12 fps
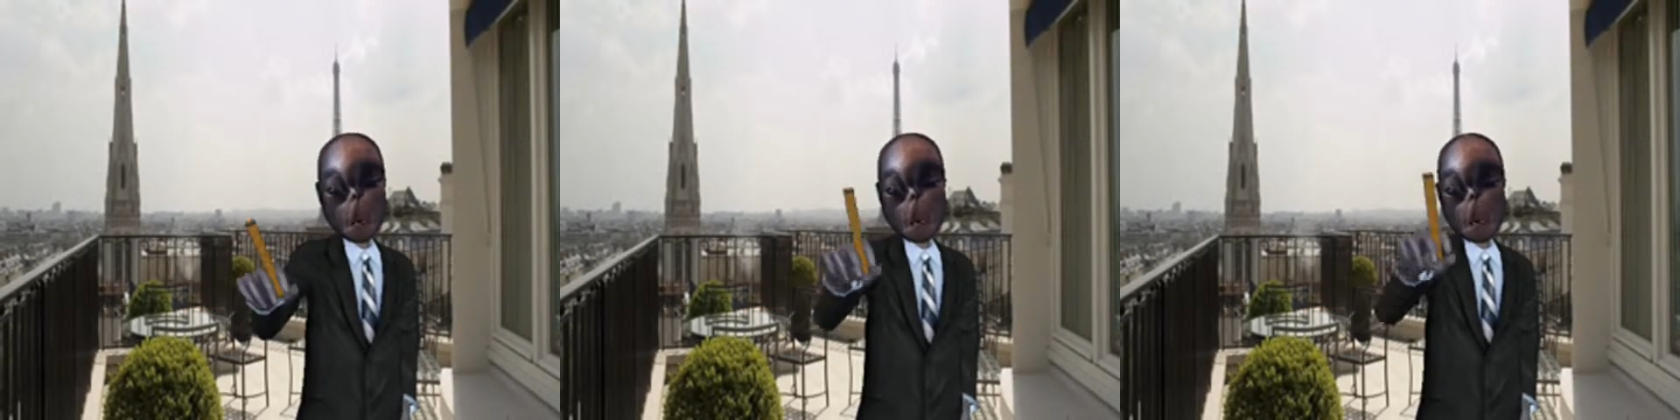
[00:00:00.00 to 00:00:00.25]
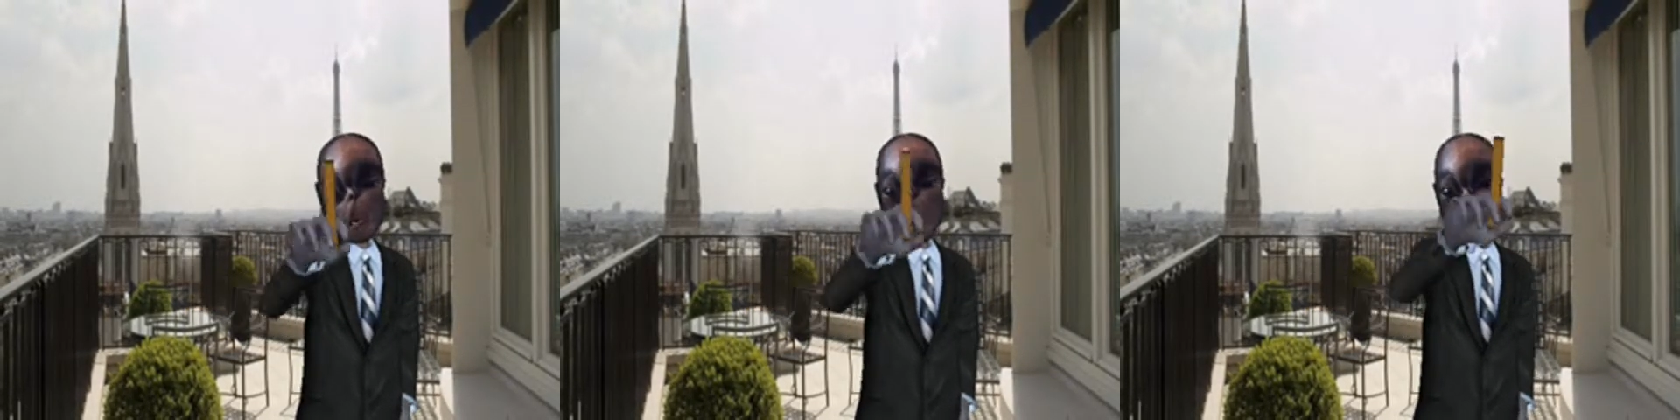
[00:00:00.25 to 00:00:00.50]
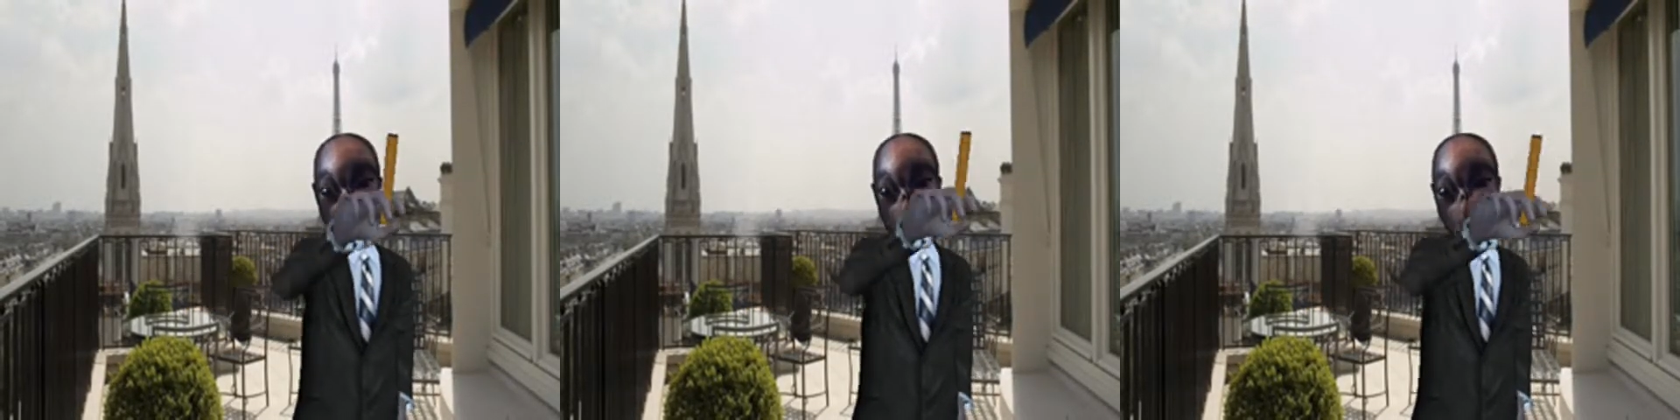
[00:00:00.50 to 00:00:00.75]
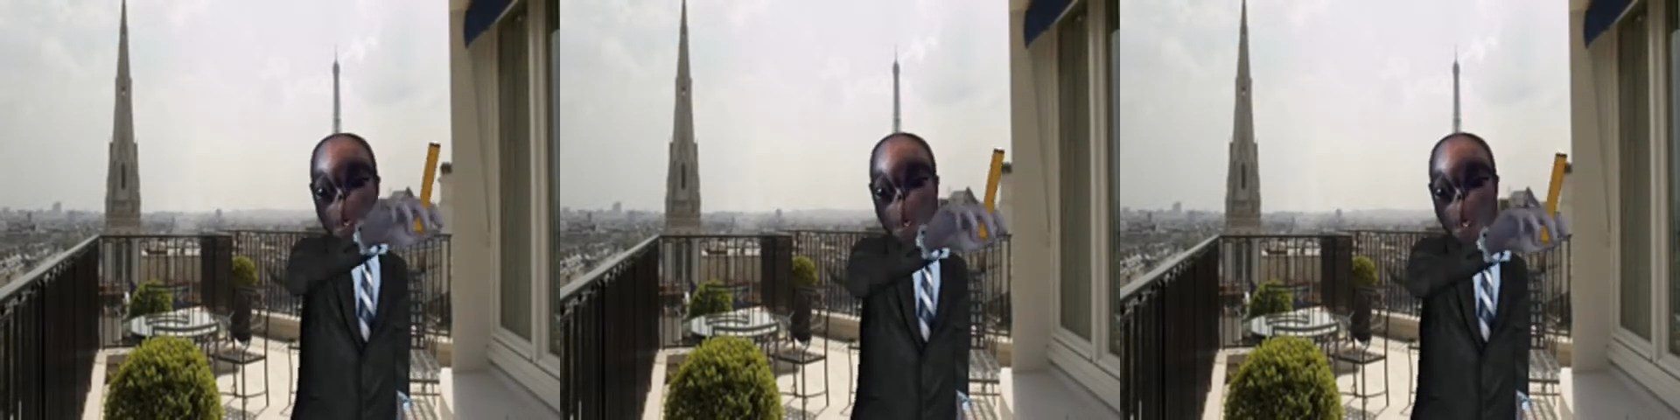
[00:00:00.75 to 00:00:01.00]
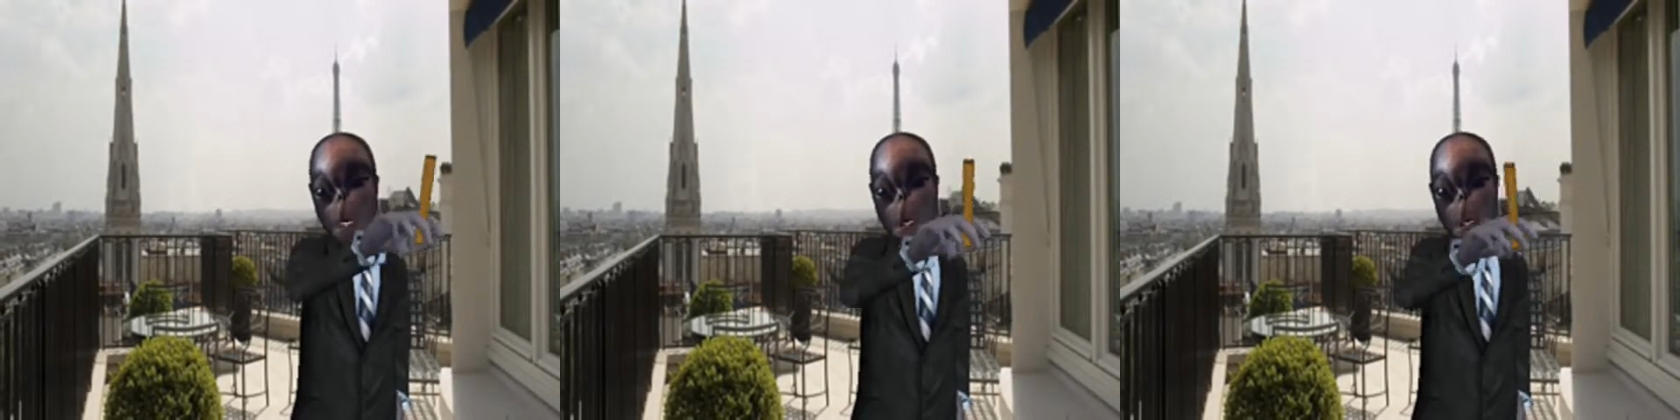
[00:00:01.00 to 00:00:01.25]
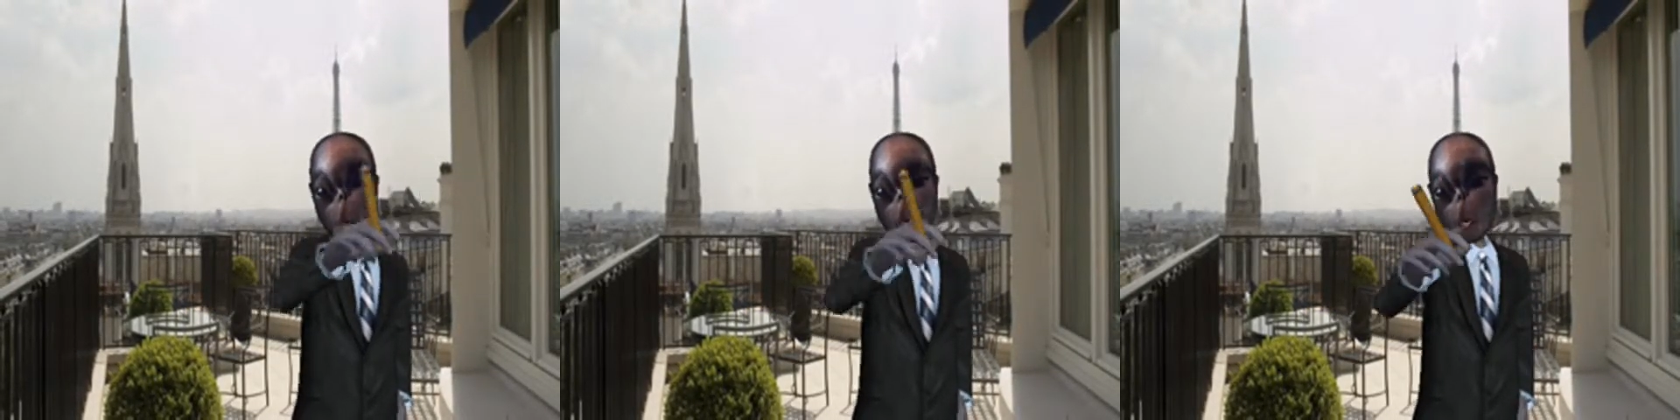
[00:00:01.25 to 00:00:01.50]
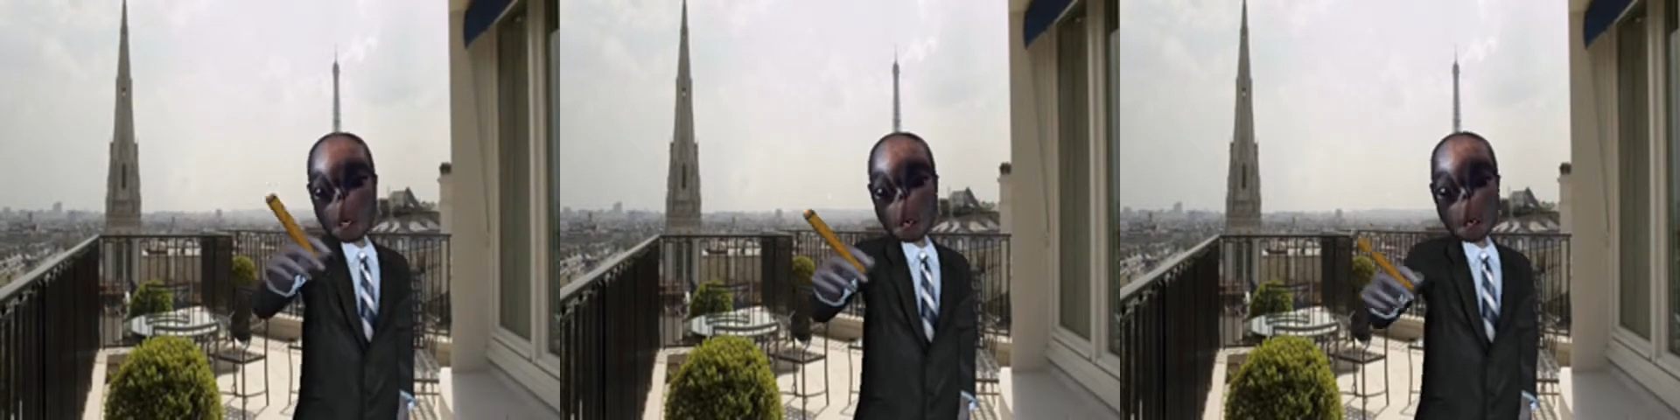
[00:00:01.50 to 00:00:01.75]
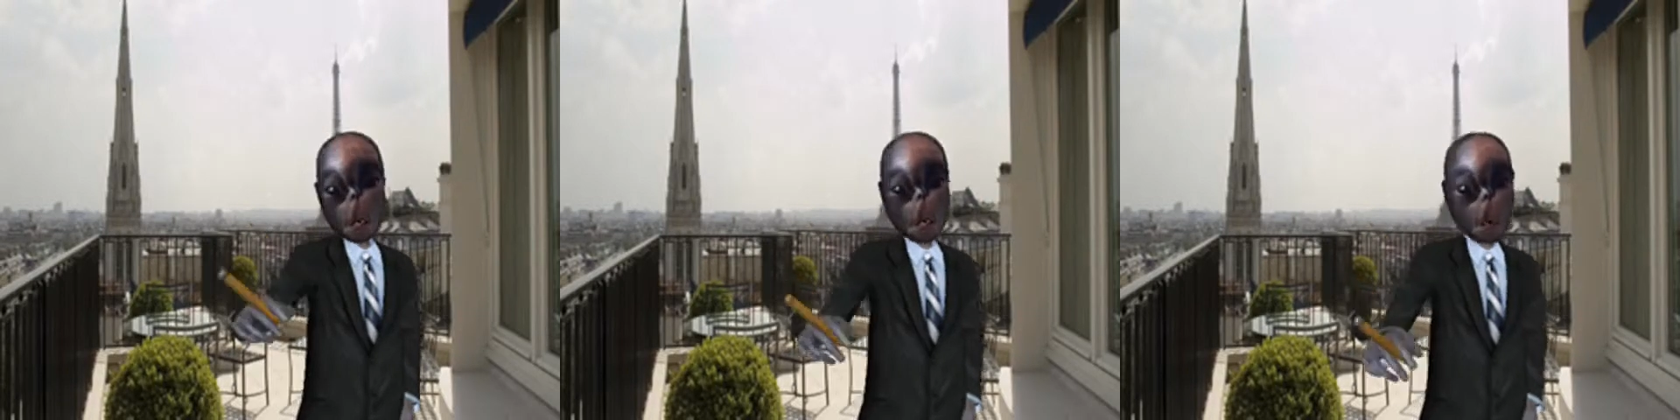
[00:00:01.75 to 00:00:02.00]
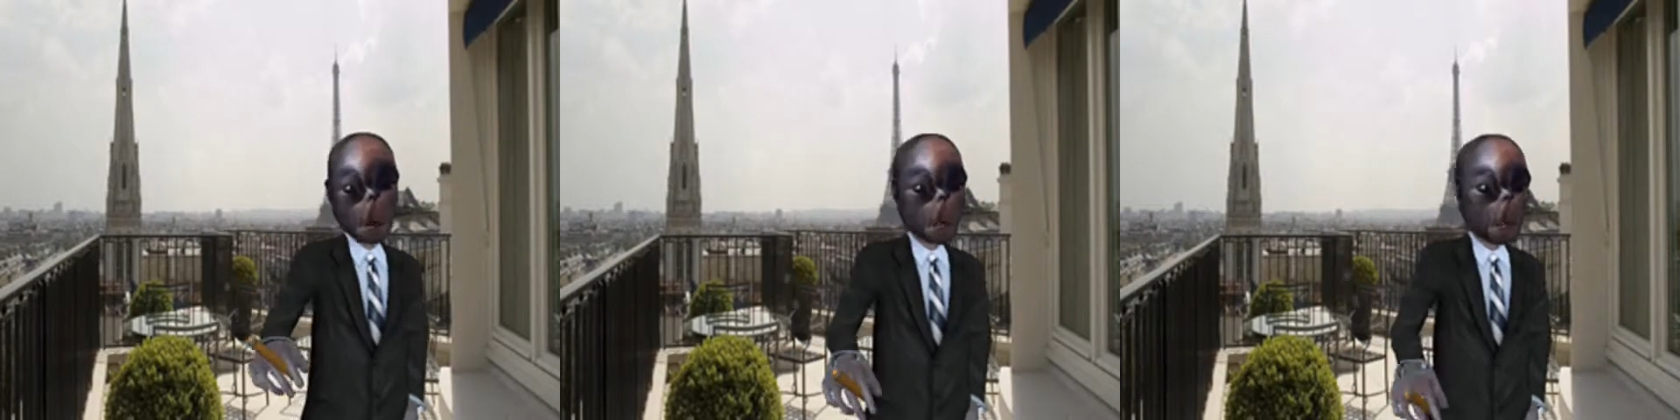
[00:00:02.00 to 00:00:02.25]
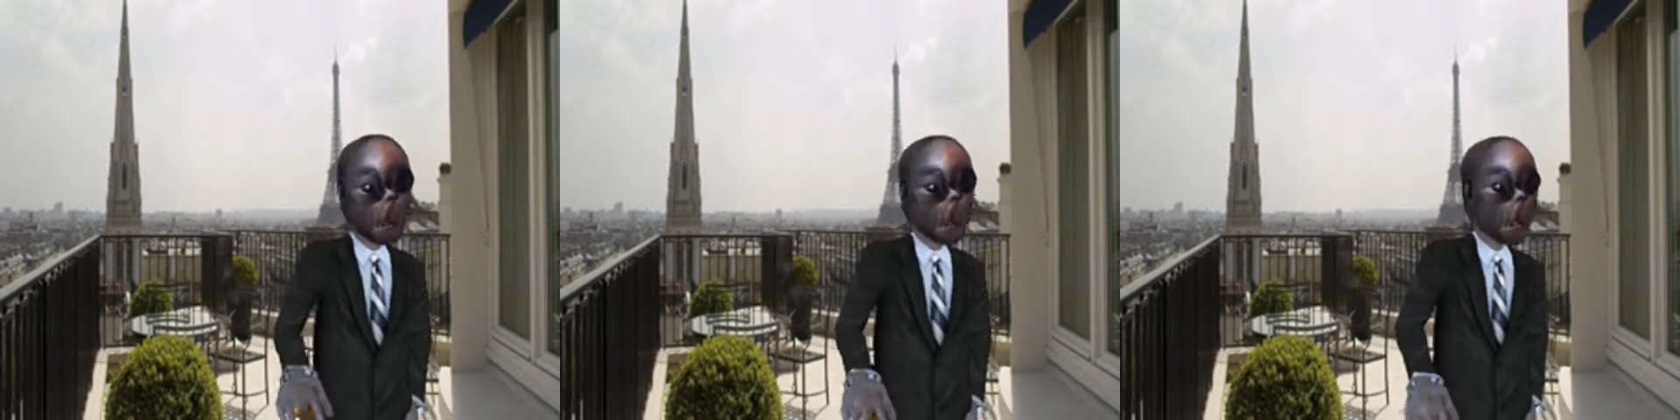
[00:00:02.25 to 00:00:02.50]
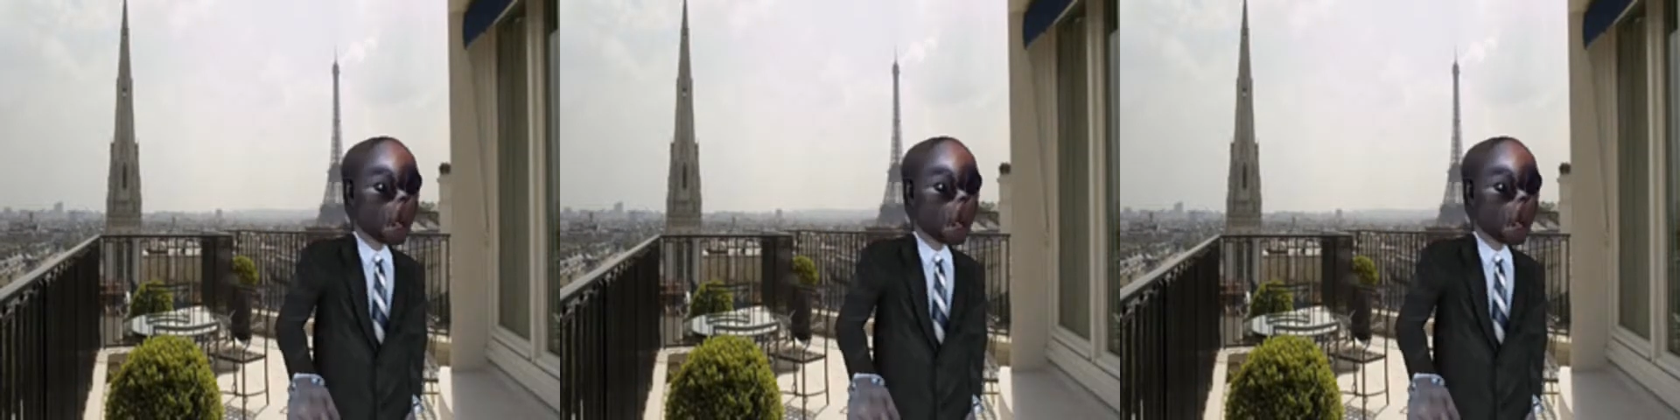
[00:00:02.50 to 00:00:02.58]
You know you, you hear everyone starting to say, "God,